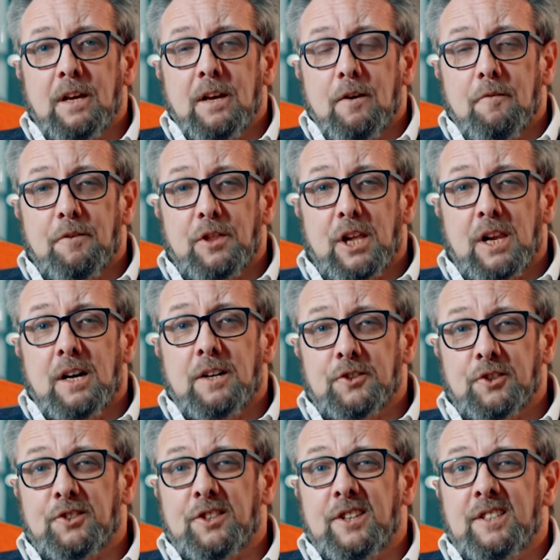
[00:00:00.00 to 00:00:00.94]
For the
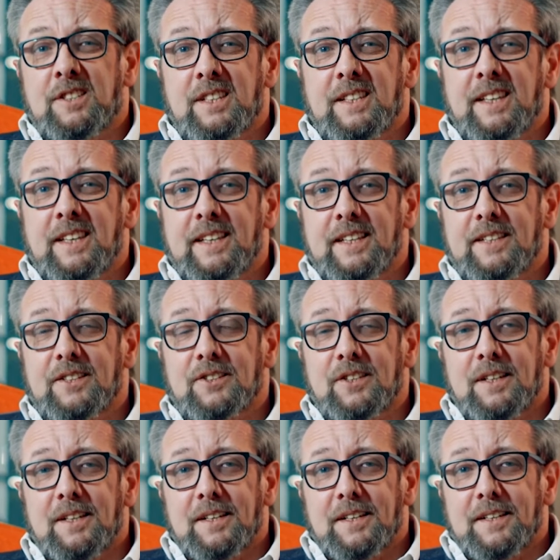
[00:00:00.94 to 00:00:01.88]
last 30 years,
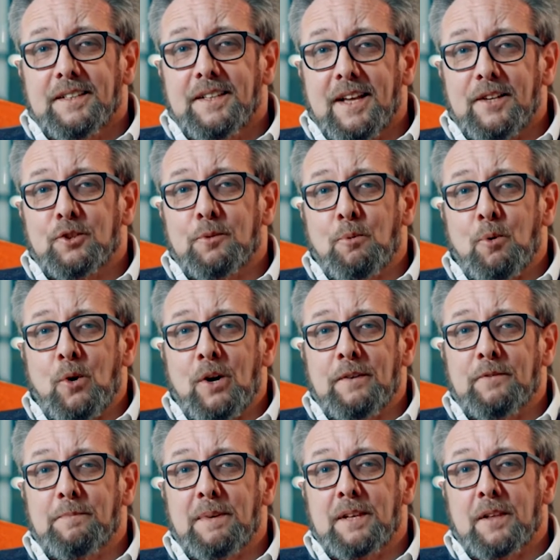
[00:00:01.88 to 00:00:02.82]
NetSupport
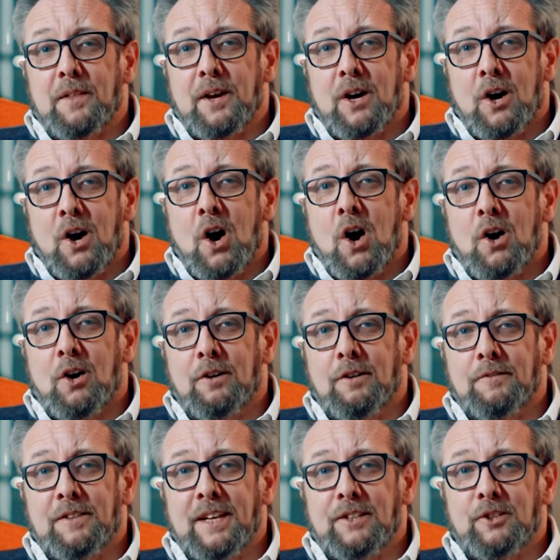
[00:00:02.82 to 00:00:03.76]
have been at the heart of the